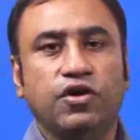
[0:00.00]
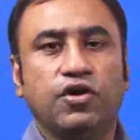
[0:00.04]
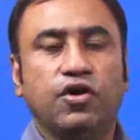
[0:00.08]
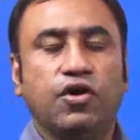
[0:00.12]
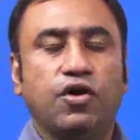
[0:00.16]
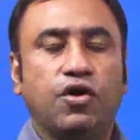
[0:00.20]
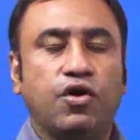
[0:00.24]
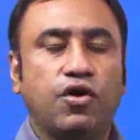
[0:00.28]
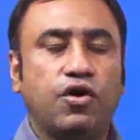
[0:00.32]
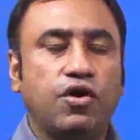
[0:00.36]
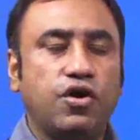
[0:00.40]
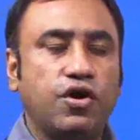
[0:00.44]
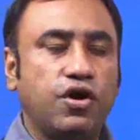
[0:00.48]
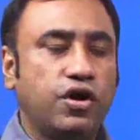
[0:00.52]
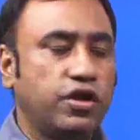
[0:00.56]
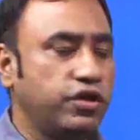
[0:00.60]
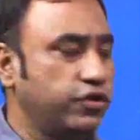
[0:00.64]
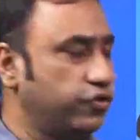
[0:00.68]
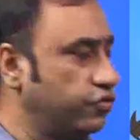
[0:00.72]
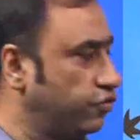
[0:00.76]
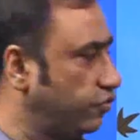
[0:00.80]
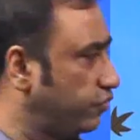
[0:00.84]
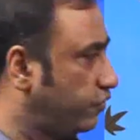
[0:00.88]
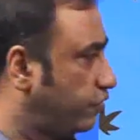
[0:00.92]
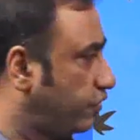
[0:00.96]
All
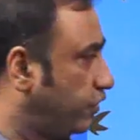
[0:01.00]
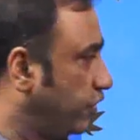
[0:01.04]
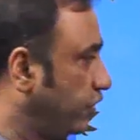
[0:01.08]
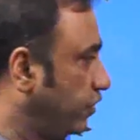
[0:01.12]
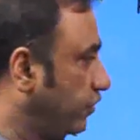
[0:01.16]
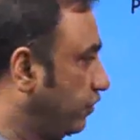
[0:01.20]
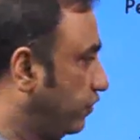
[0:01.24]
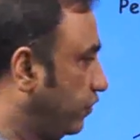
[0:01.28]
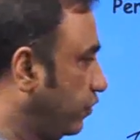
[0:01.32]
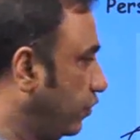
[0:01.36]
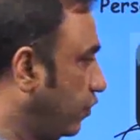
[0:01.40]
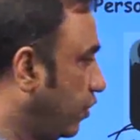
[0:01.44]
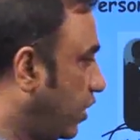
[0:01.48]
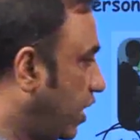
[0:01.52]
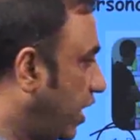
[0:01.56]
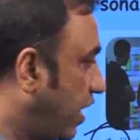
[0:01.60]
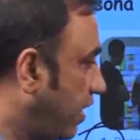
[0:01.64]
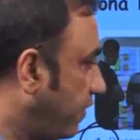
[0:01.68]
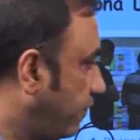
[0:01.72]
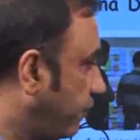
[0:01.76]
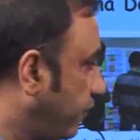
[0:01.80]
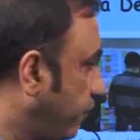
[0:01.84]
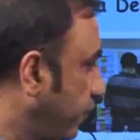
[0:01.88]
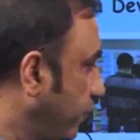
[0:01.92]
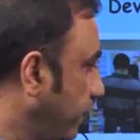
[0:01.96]
those things you
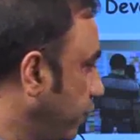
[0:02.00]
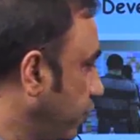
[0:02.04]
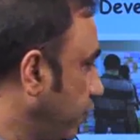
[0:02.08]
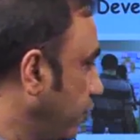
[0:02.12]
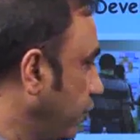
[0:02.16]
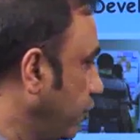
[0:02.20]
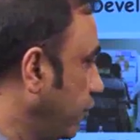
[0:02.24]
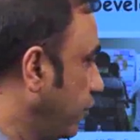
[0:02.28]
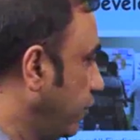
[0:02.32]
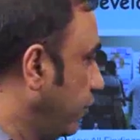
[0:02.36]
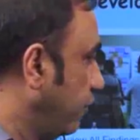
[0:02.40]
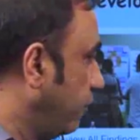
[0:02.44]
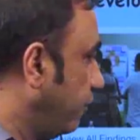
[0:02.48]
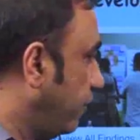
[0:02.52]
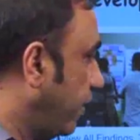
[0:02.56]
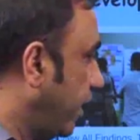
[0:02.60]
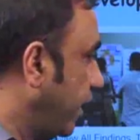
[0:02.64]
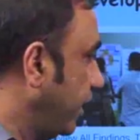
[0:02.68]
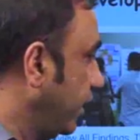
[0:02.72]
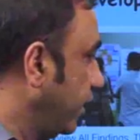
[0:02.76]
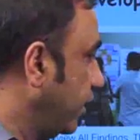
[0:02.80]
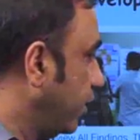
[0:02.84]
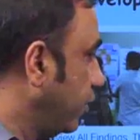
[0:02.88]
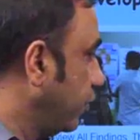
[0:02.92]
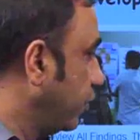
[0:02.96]
have to
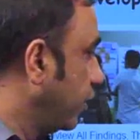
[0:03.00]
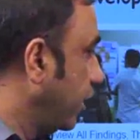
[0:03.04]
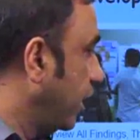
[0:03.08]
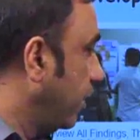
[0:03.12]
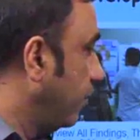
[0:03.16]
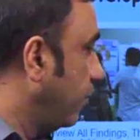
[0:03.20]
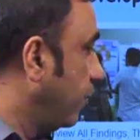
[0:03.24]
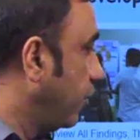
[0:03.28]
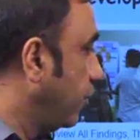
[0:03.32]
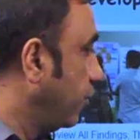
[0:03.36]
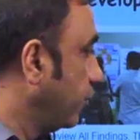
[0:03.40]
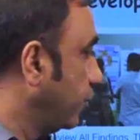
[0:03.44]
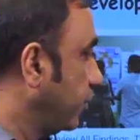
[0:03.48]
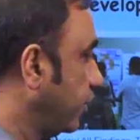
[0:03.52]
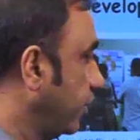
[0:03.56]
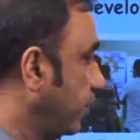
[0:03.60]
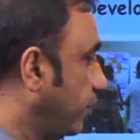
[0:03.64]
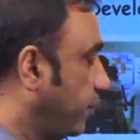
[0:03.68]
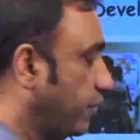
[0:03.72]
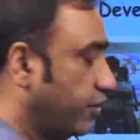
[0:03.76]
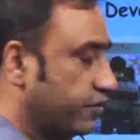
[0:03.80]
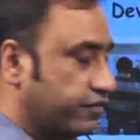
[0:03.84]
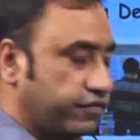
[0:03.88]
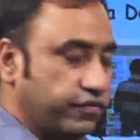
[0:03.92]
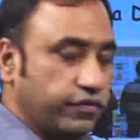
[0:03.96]
find out about the
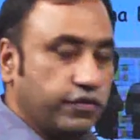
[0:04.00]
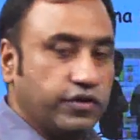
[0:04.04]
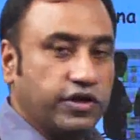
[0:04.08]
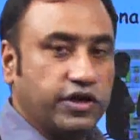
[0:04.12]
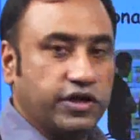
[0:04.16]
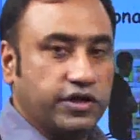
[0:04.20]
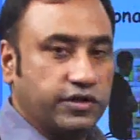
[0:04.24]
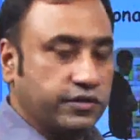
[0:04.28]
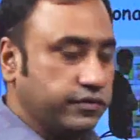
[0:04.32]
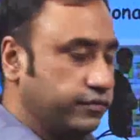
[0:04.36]
persona.